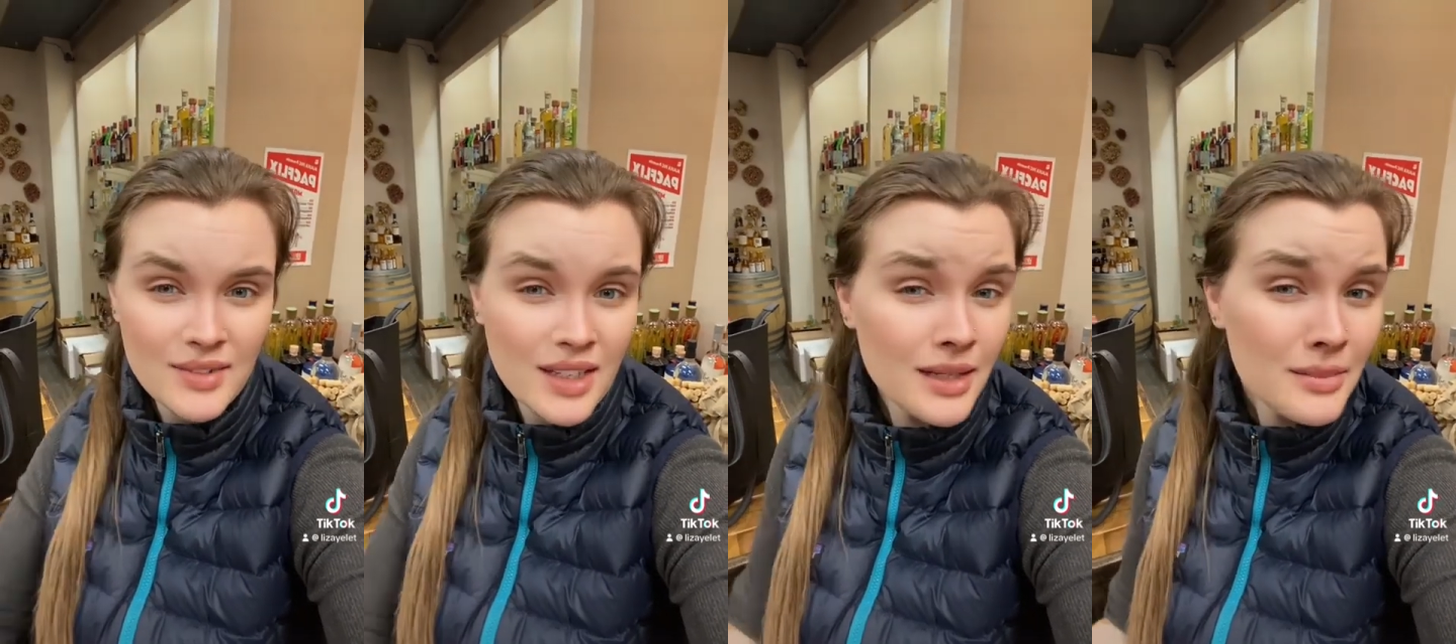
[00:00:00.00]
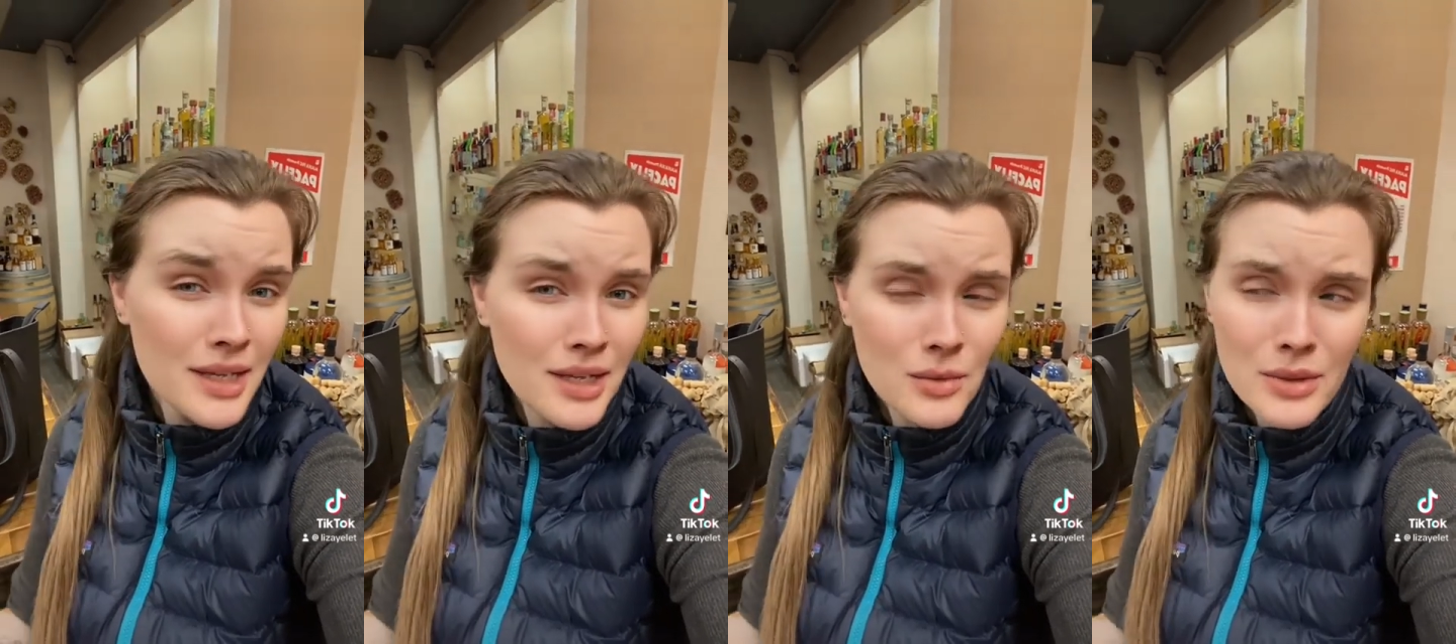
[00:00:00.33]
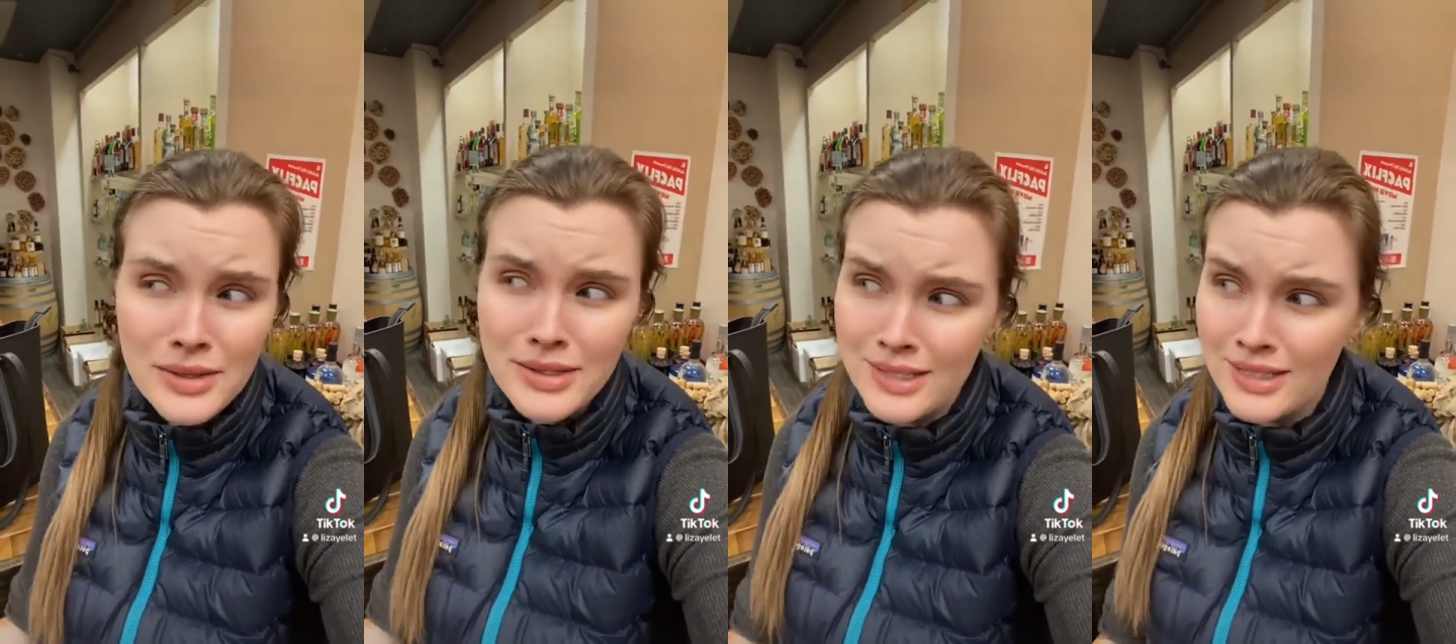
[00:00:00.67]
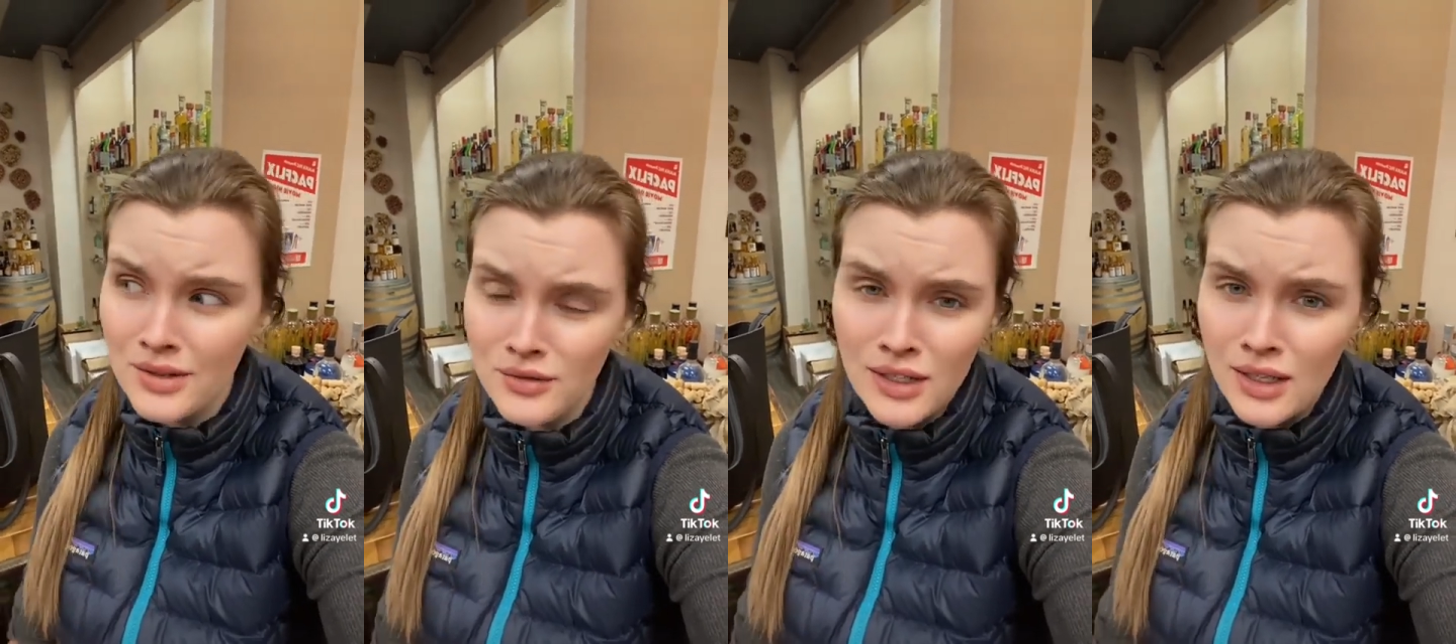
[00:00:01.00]
And I'm like, well, these
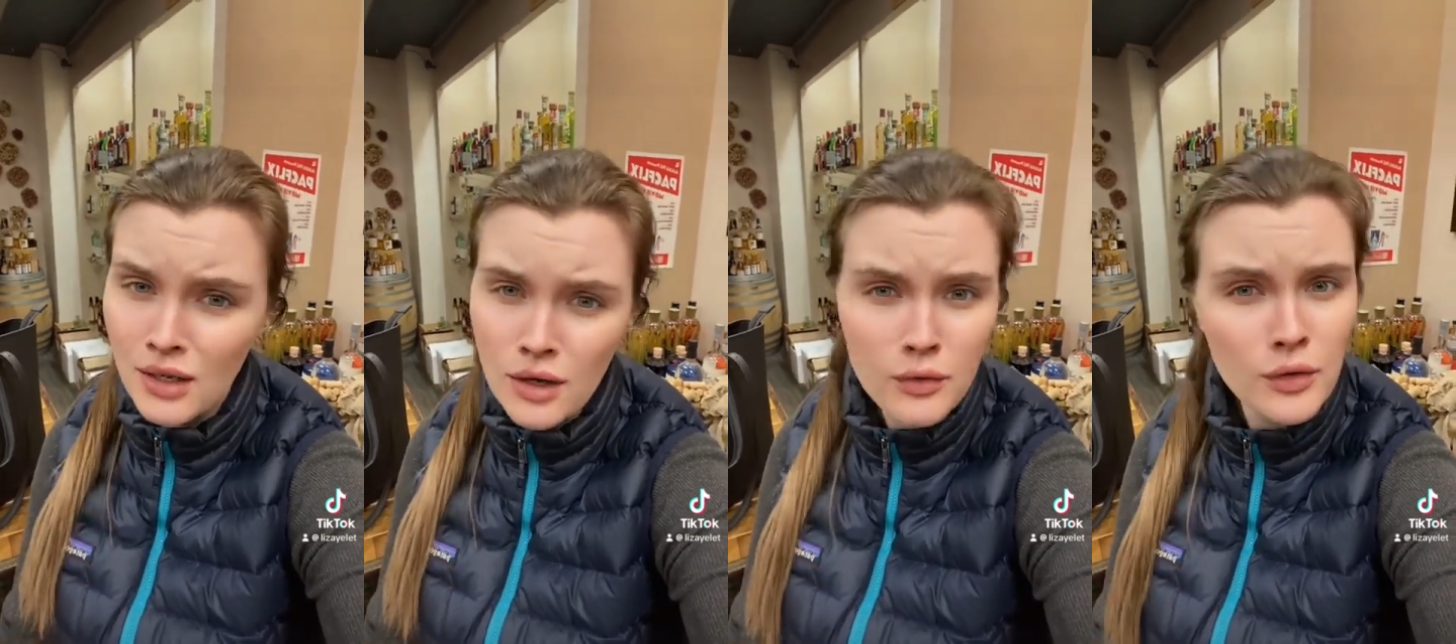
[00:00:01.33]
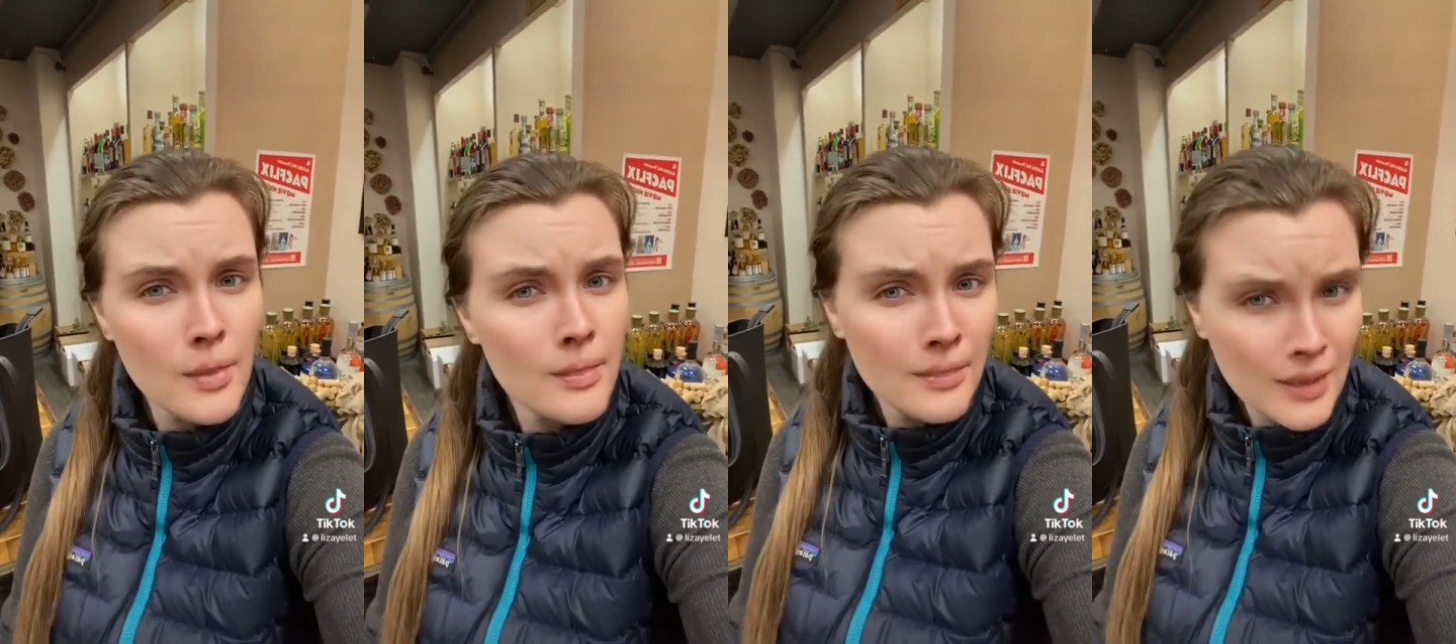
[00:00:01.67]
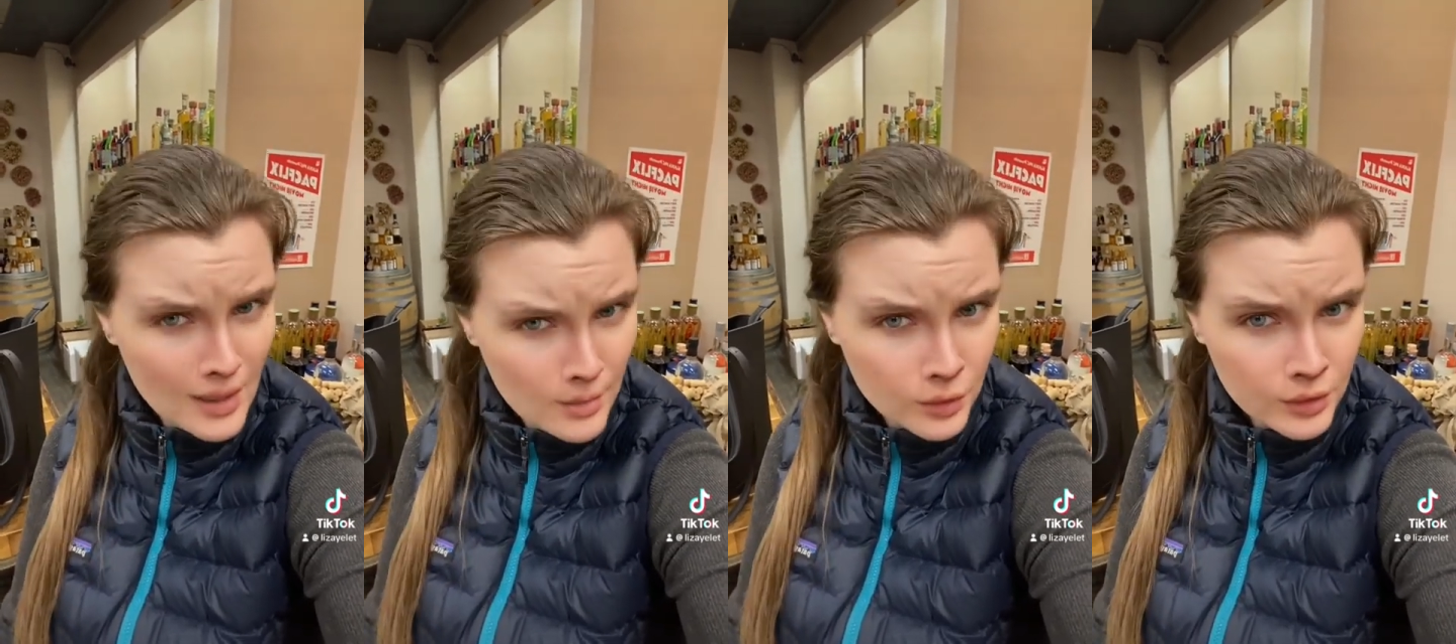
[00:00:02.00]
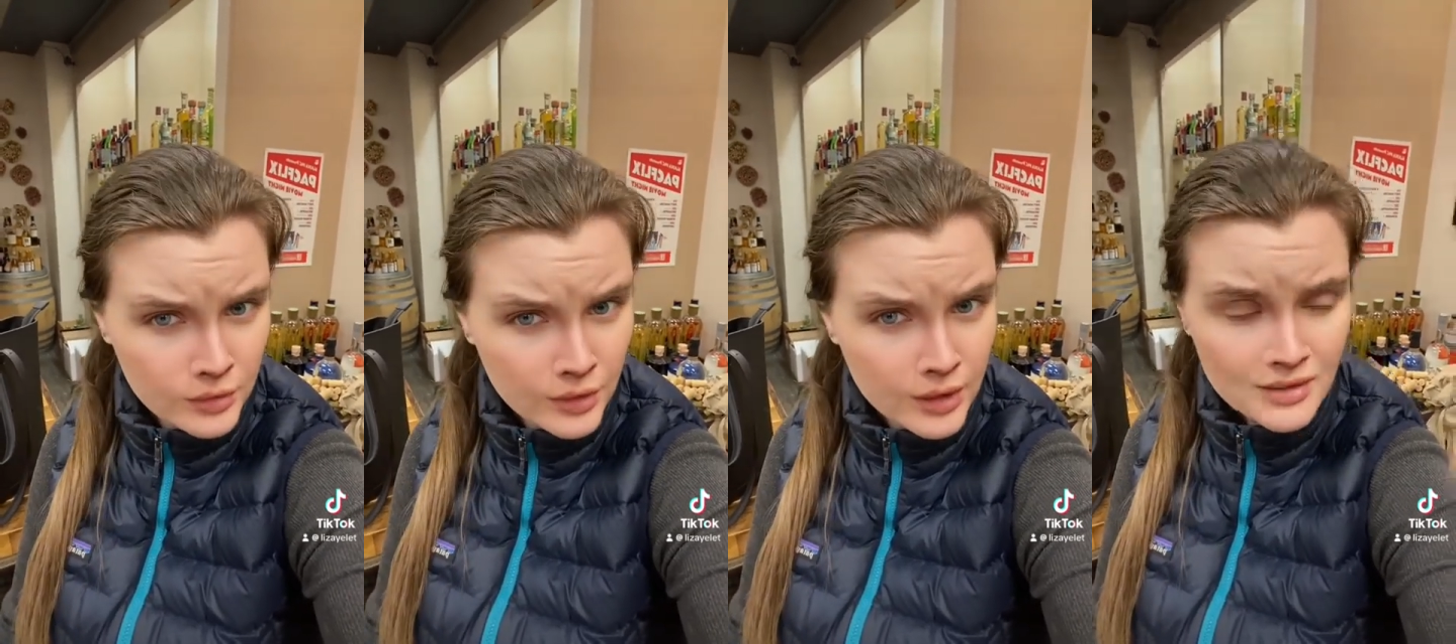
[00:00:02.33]
definitely aren't from my
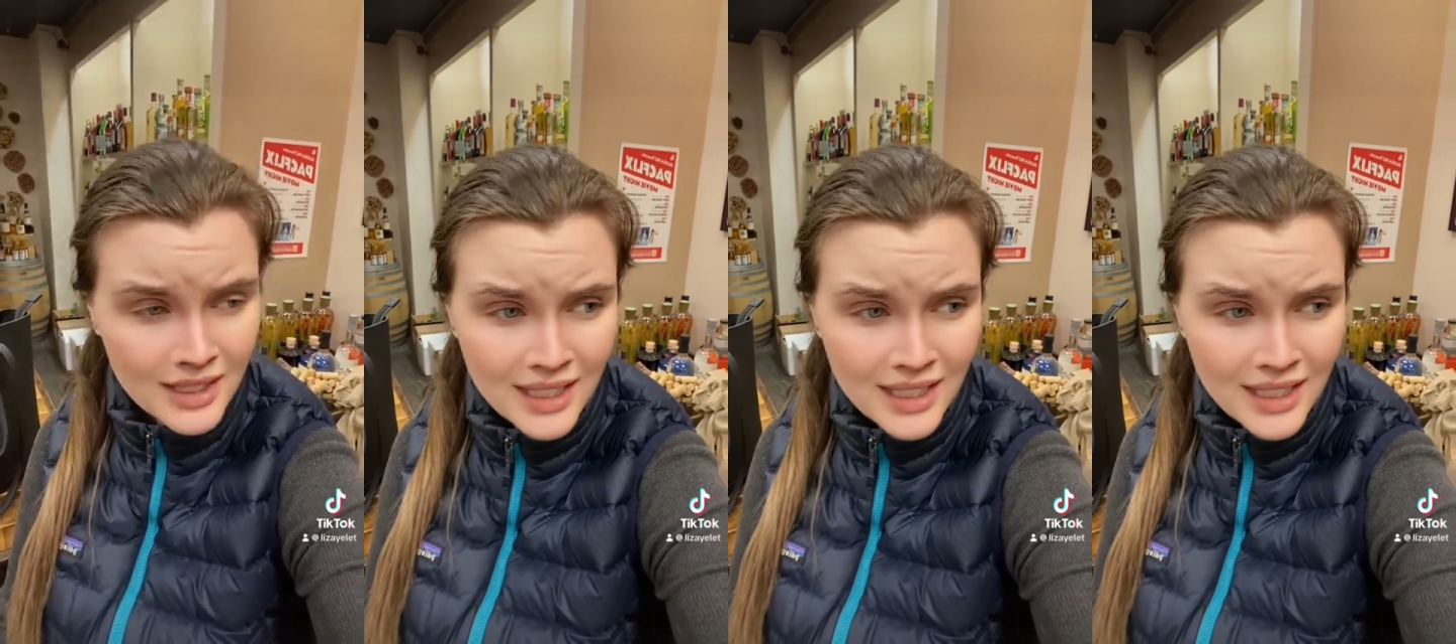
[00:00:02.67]
boyfriend.